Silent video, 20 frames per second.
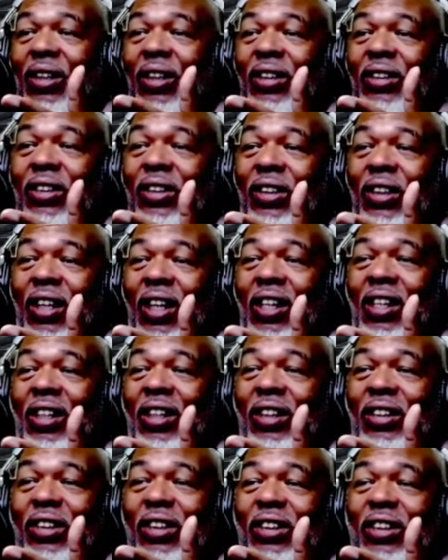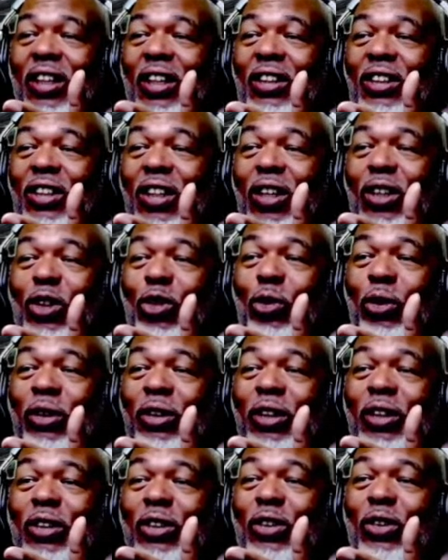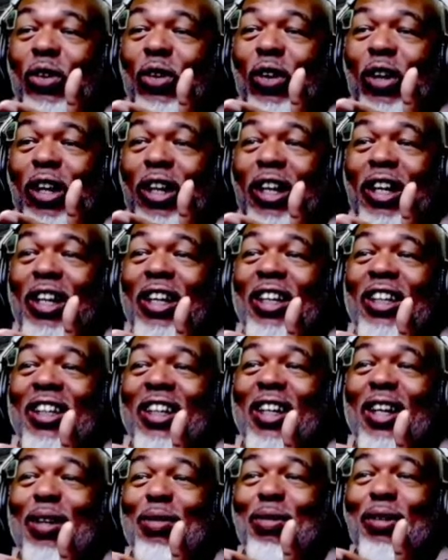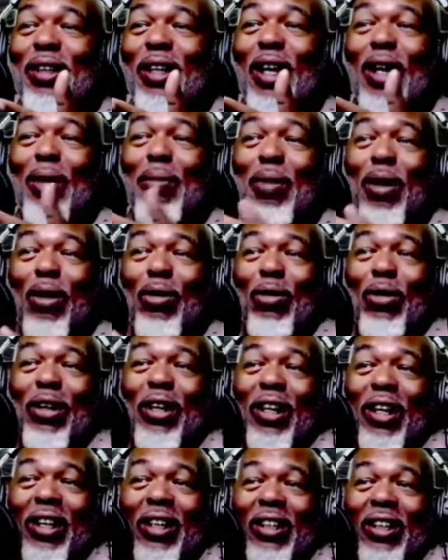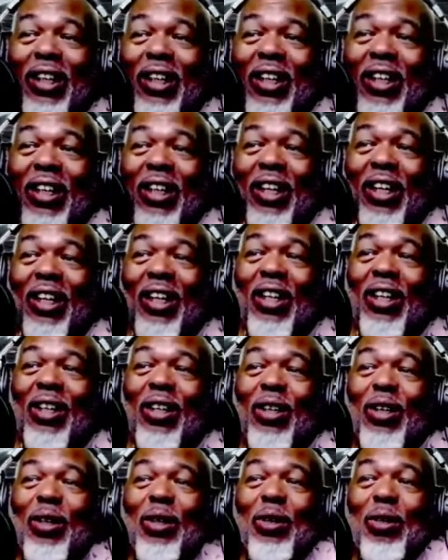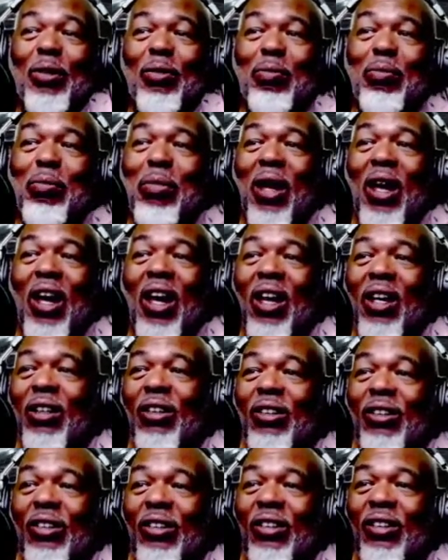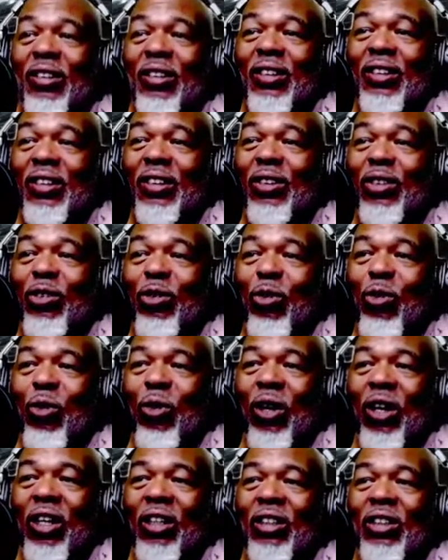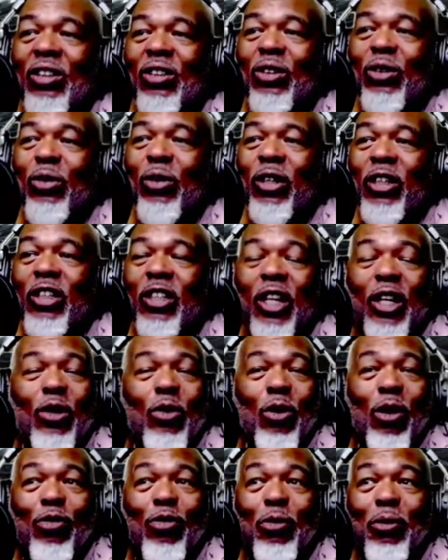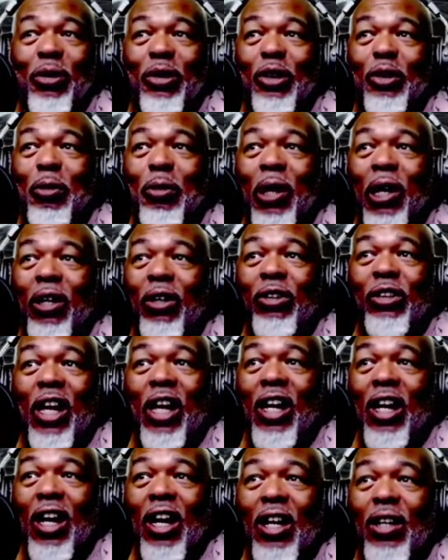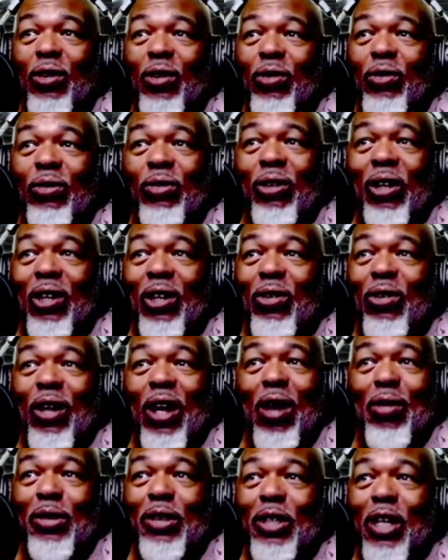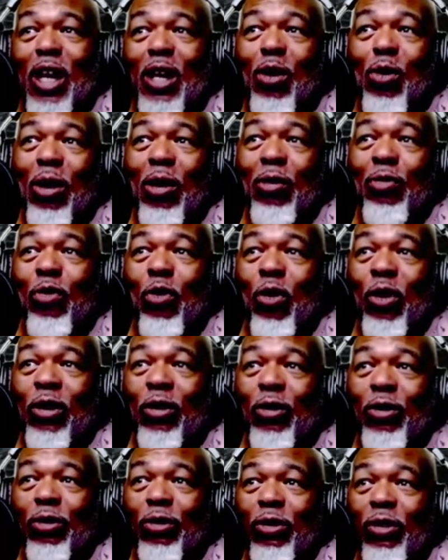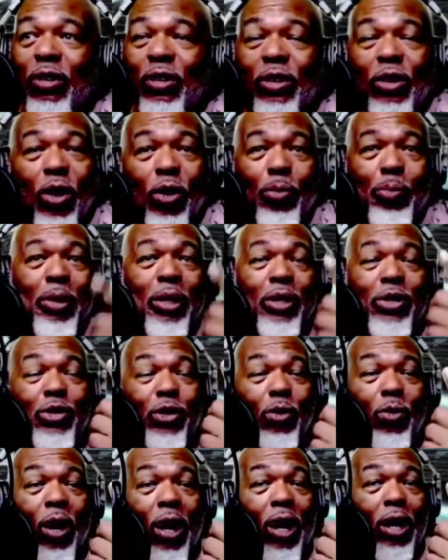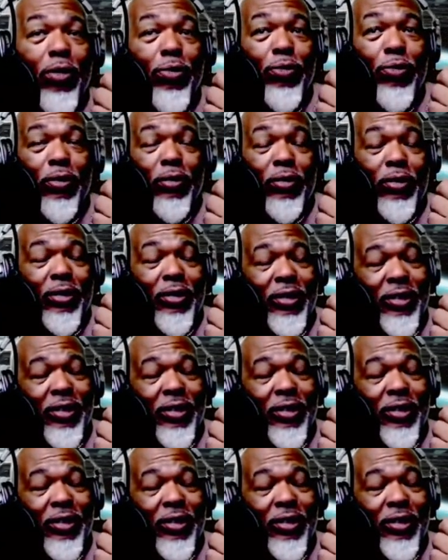Listen, Lissa said, "Tongue twisting story." I'm glad I'm not reading it. Man, what do we take away from this as bikers? I, I don't I don't have a takeaway for you. Don't beat your wife